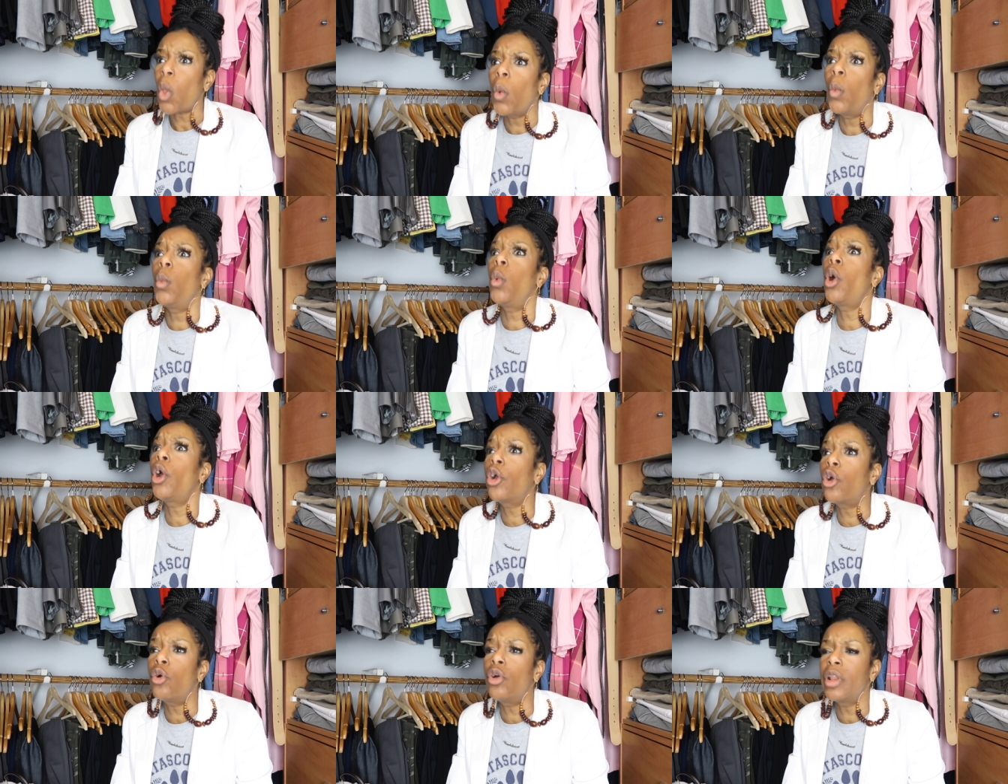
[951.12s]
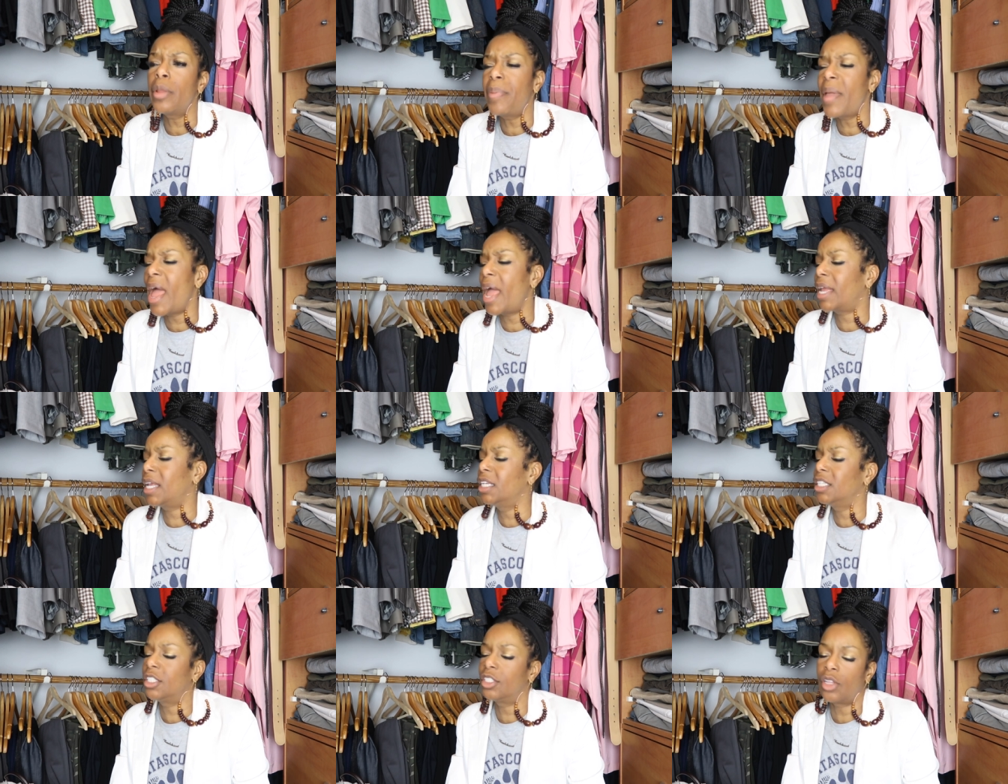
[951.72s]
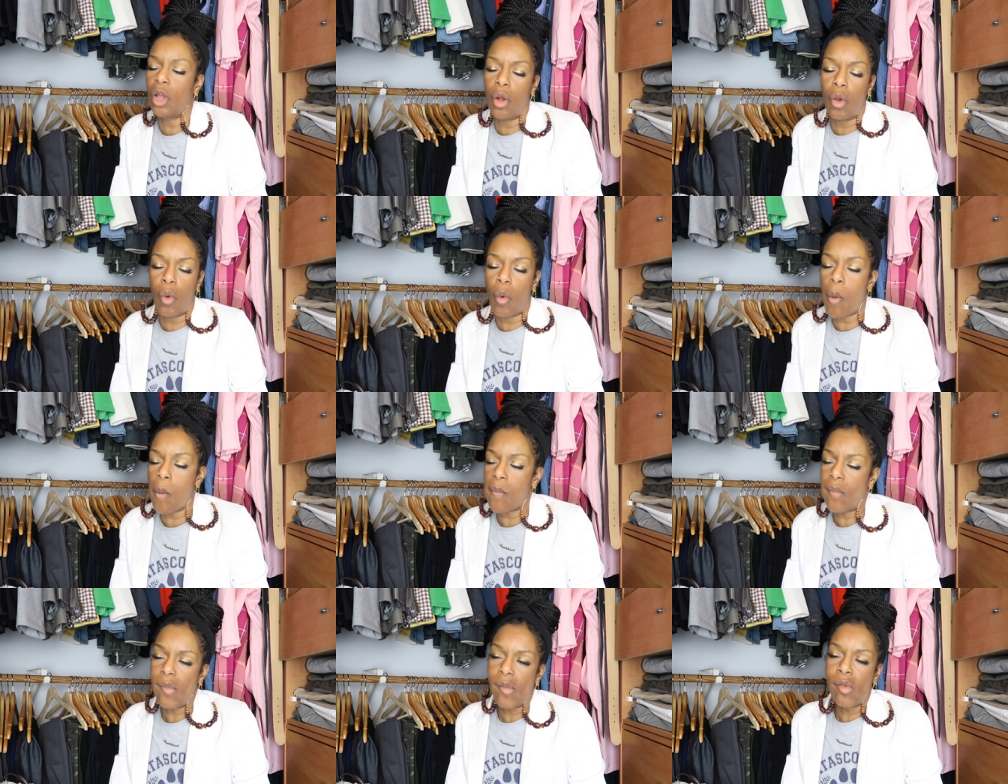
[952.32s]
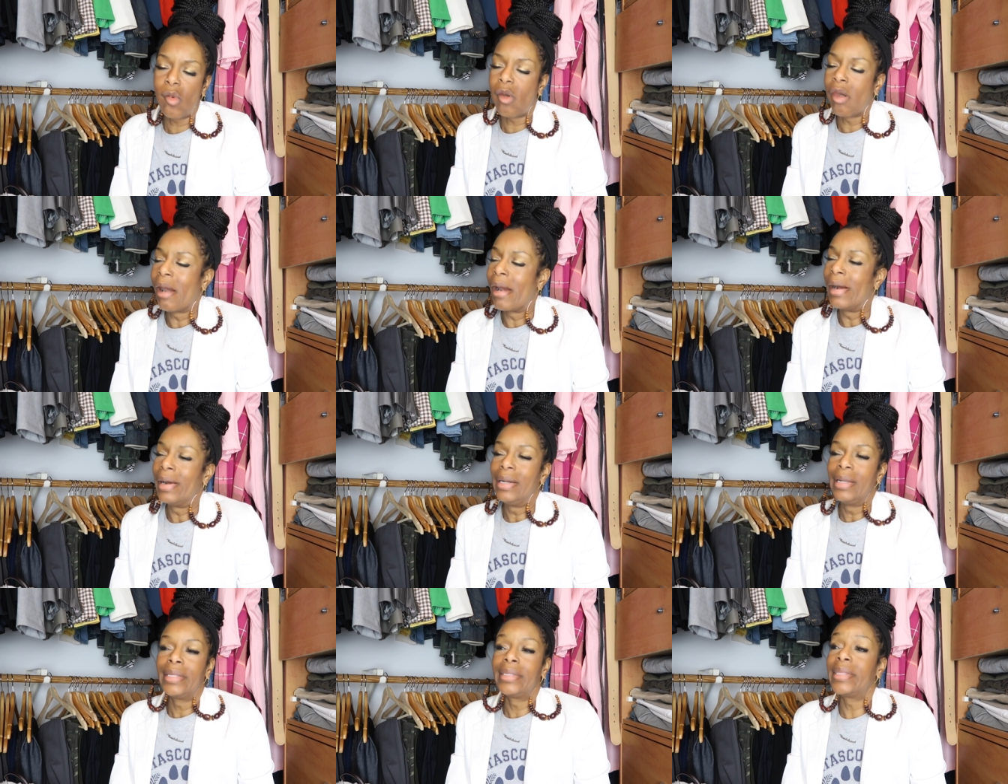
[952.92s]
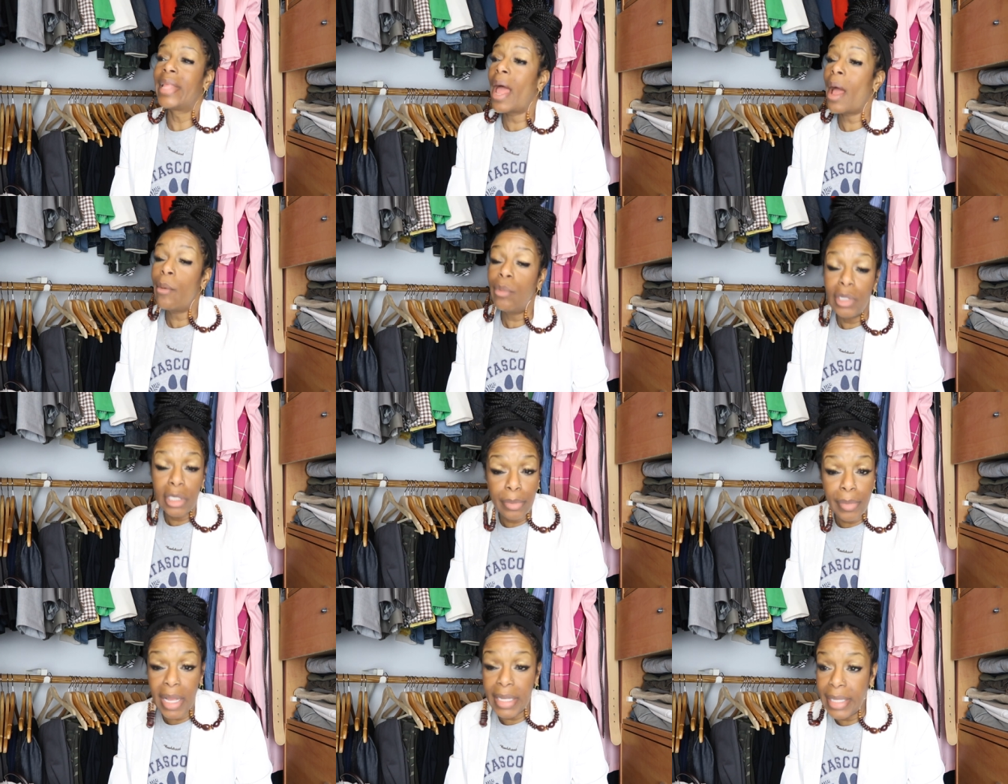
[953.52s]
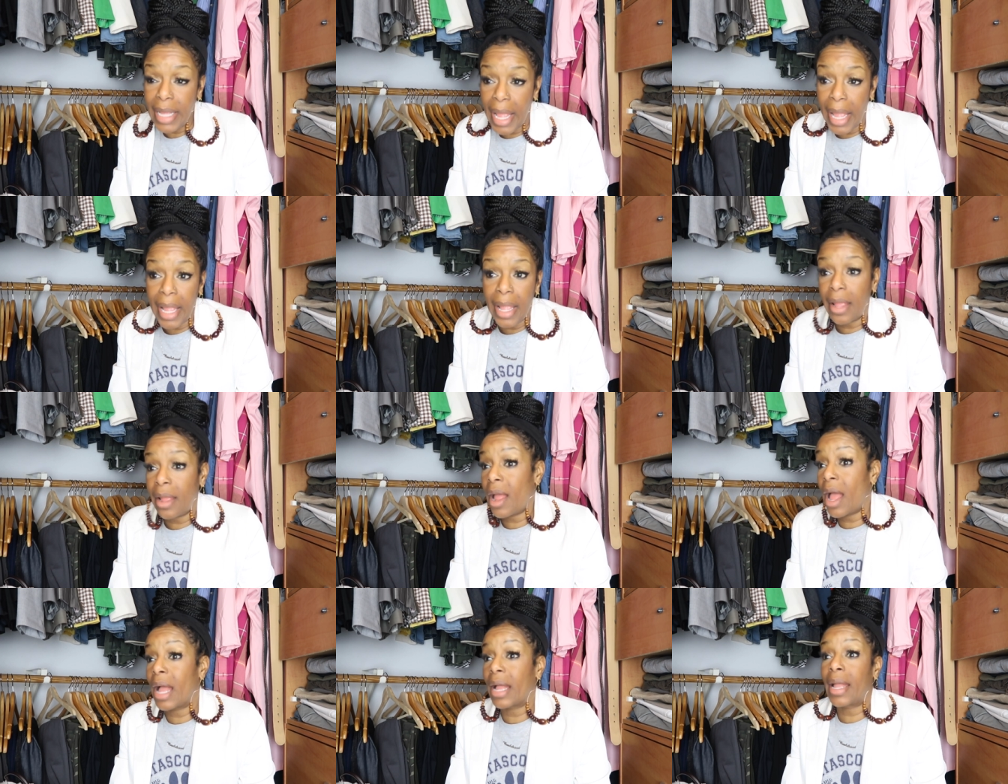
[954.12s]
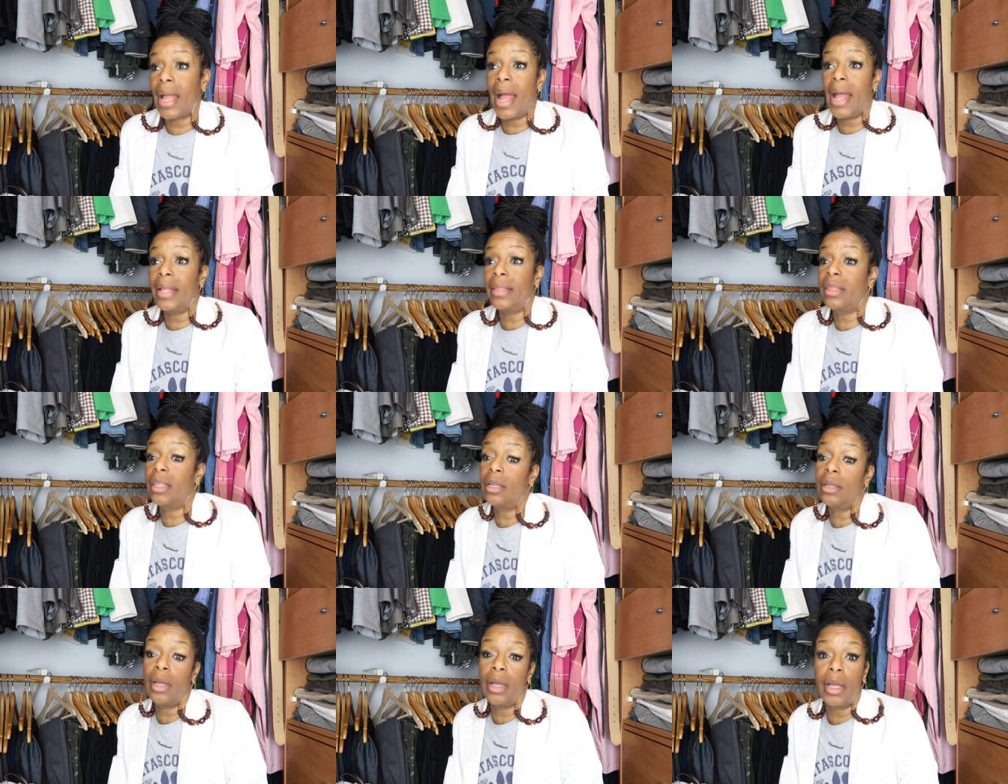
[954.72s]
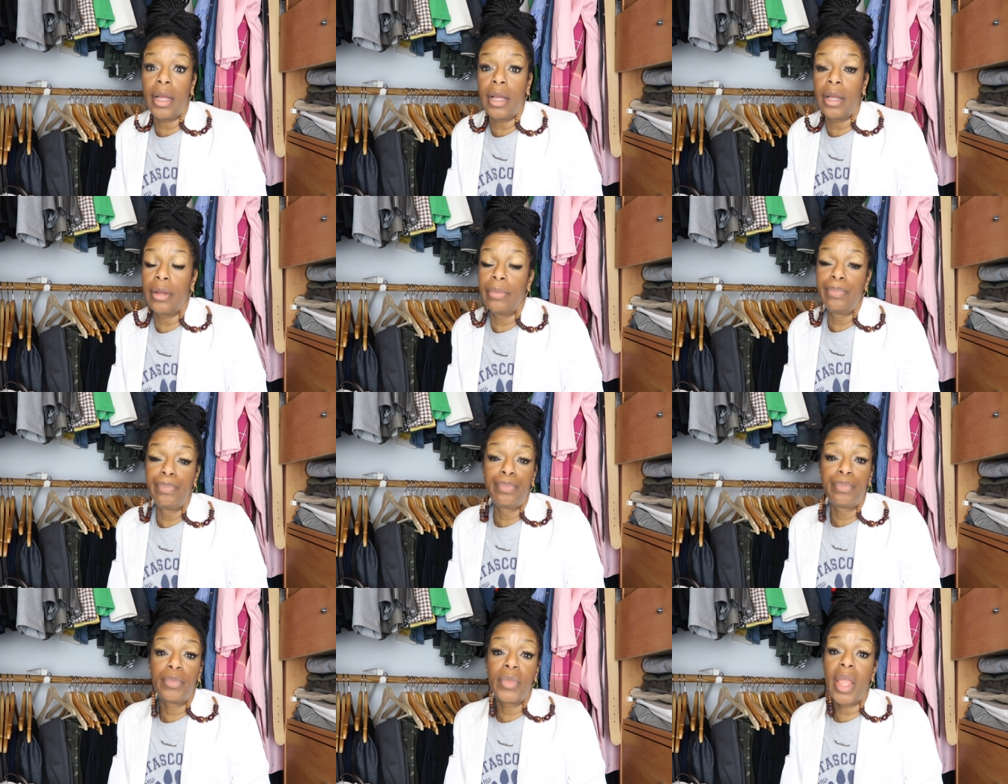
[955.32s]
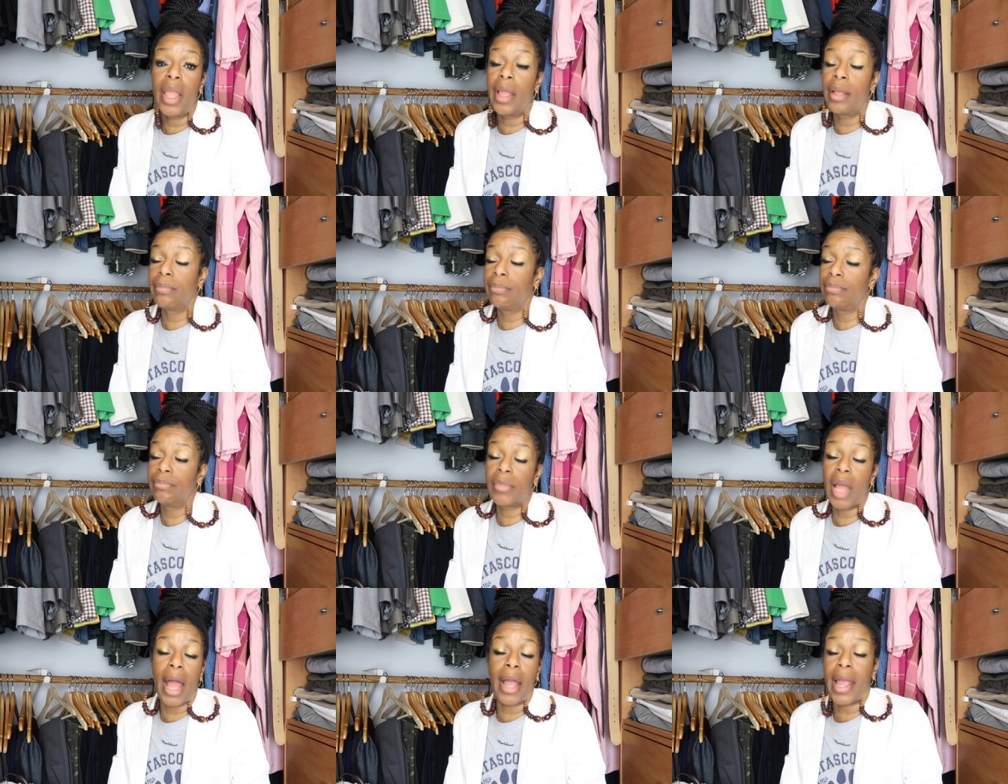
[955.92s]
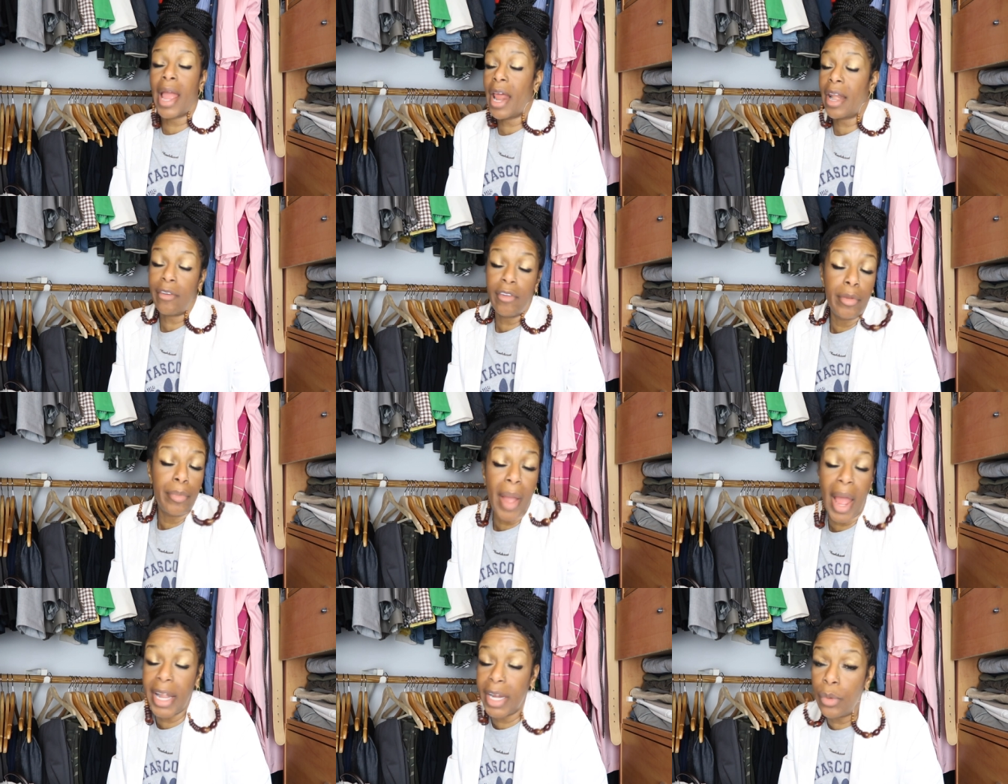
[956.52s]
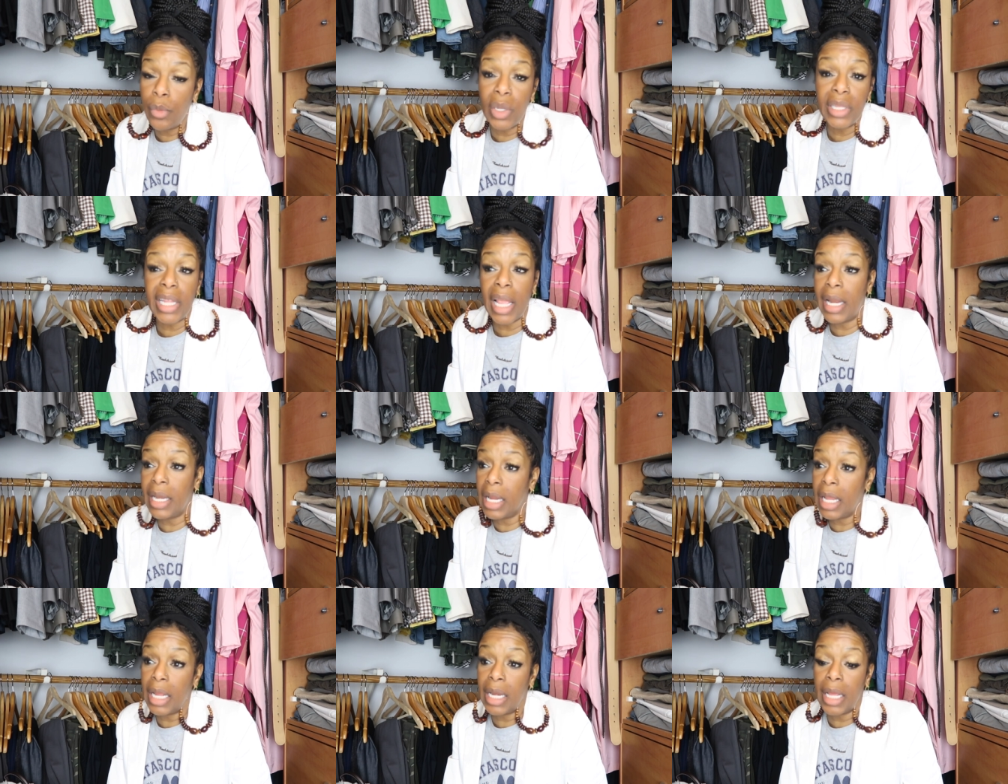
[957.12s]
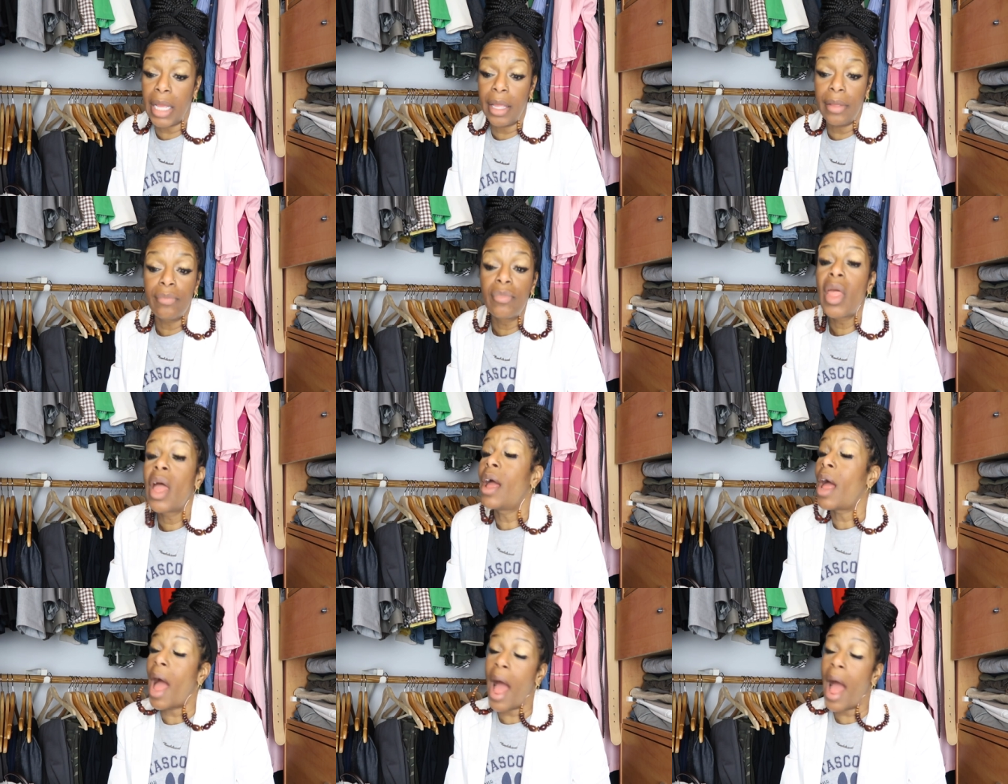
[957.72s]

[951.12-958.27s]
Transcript: Work on the packet. So that was my day. I got the, um, I got everybody what they needed.